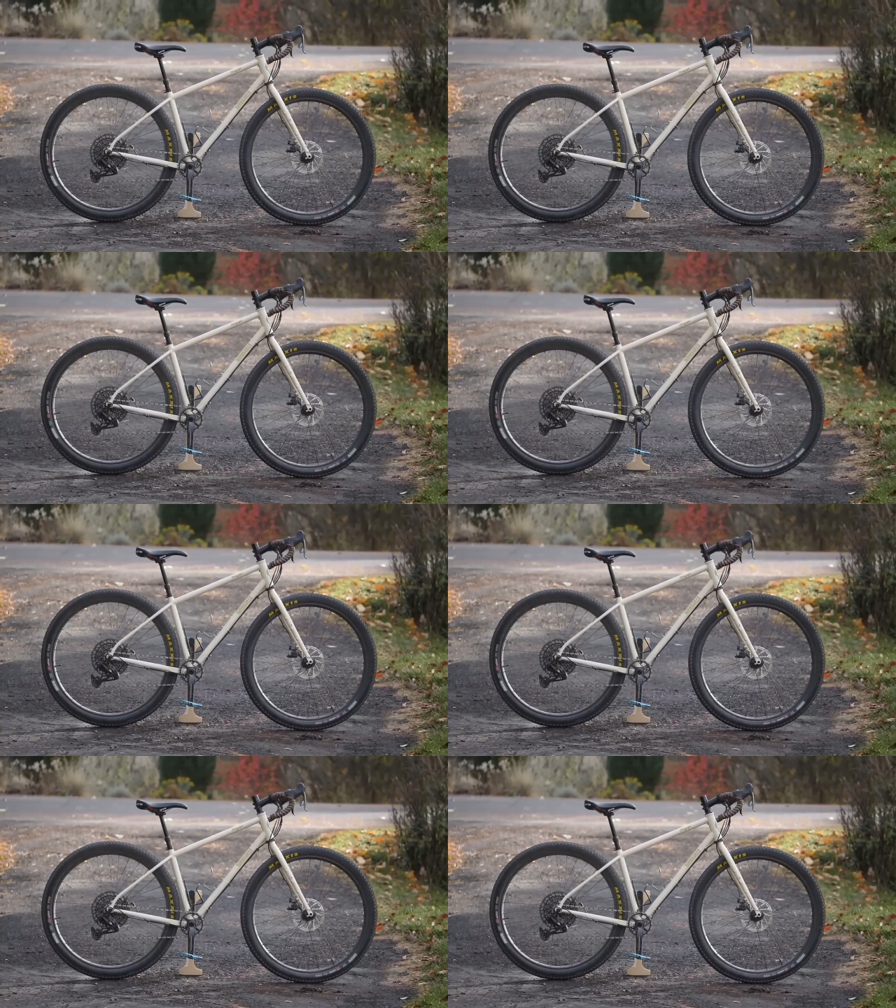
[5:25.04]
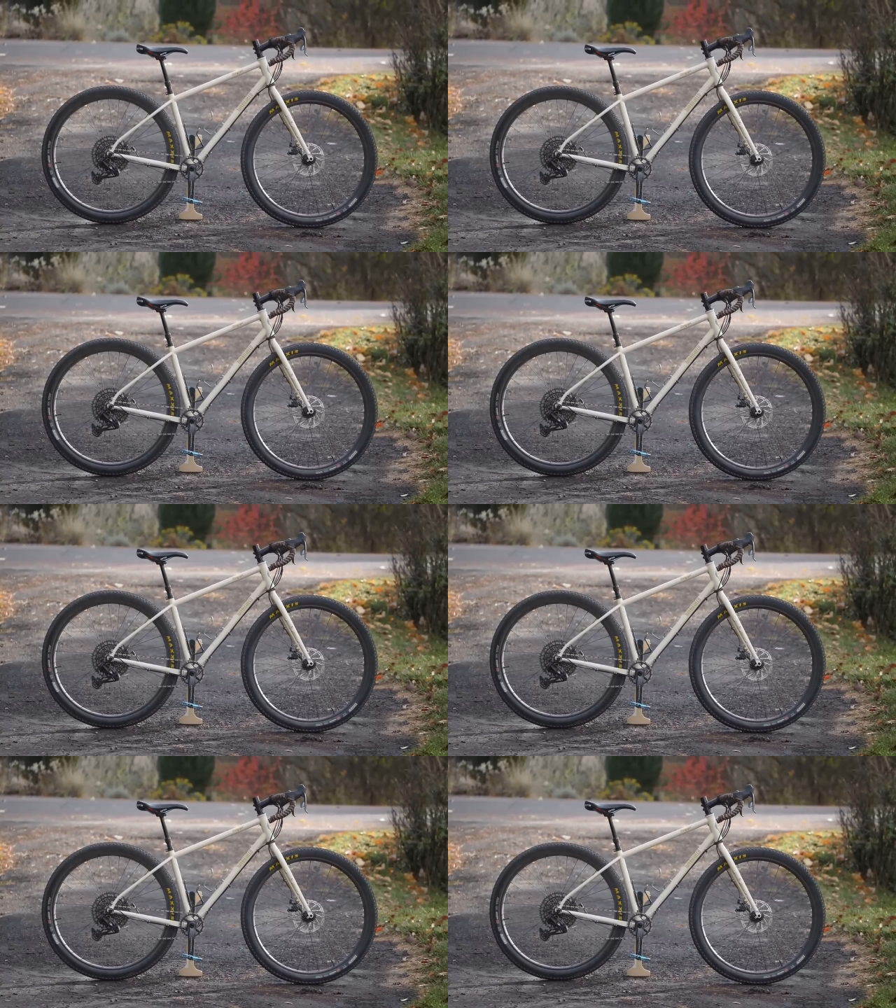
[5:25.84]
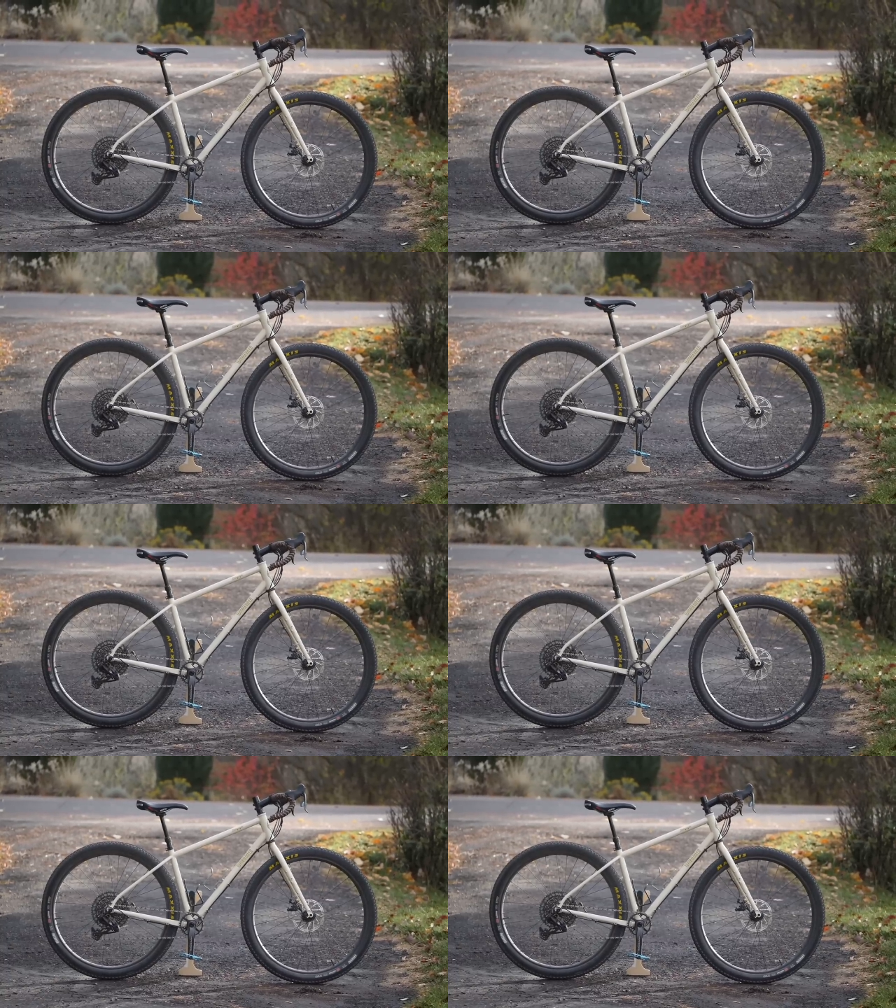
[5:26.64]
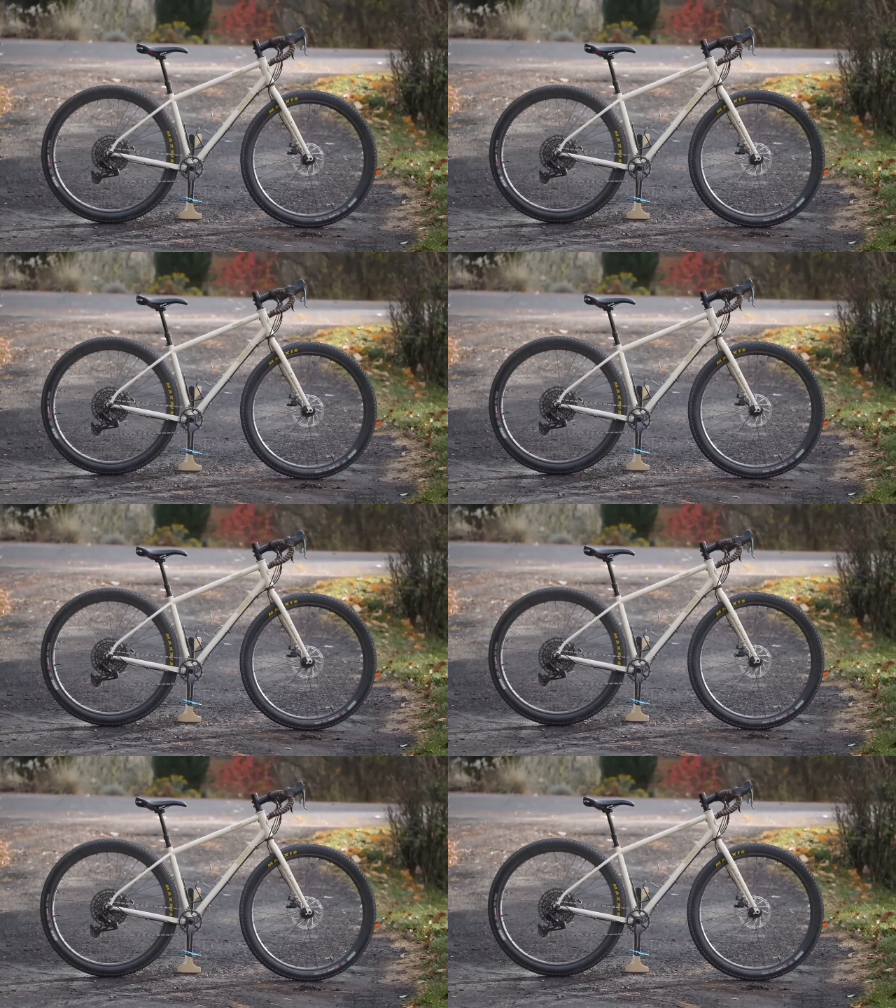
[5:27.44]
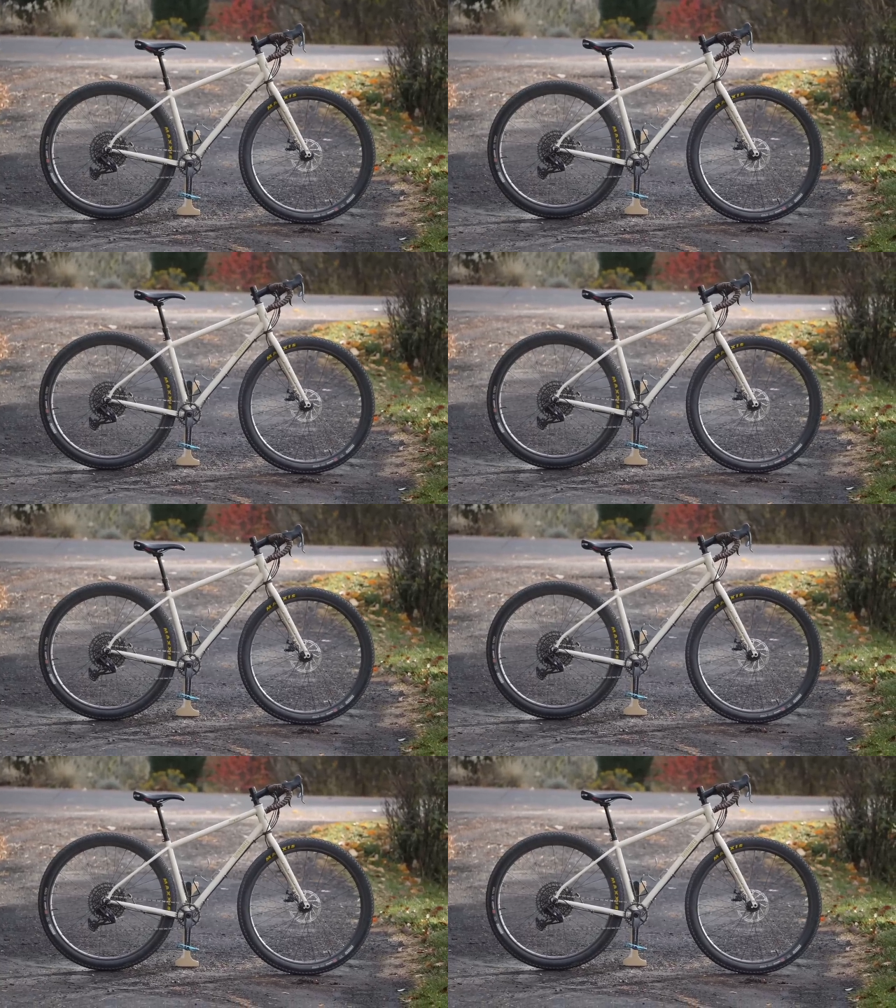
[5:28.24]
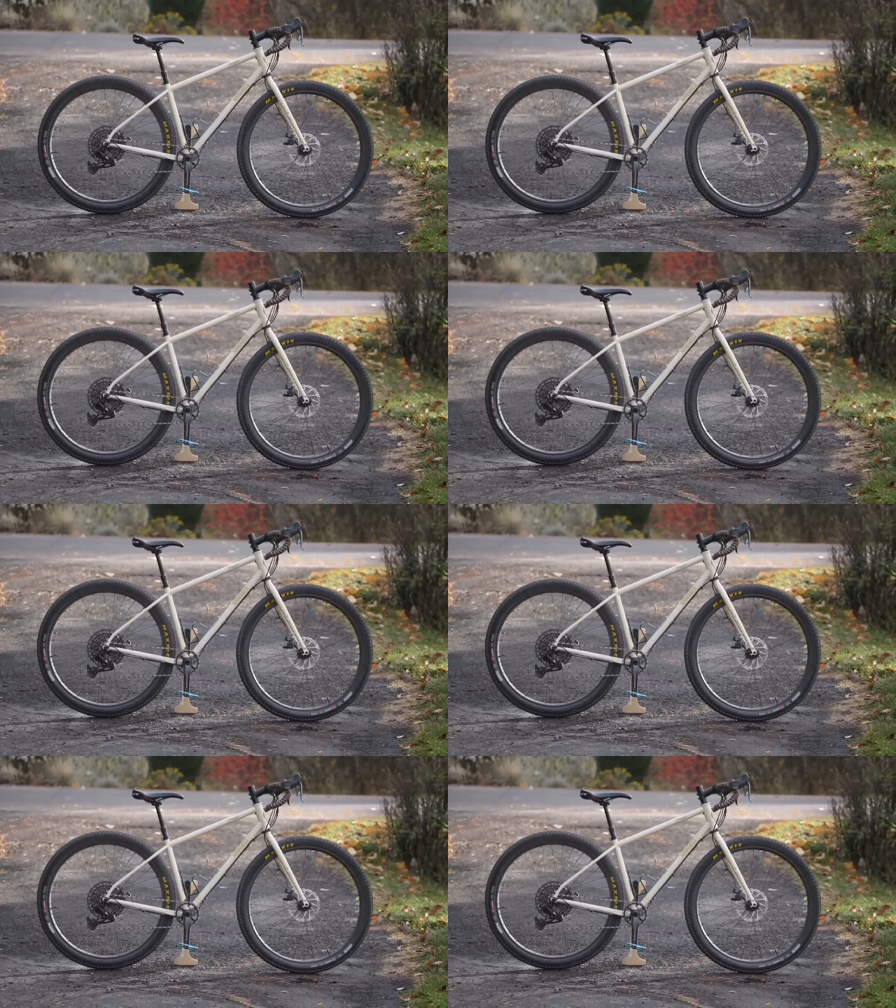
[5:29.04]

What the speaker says: [unreadable: no face in view]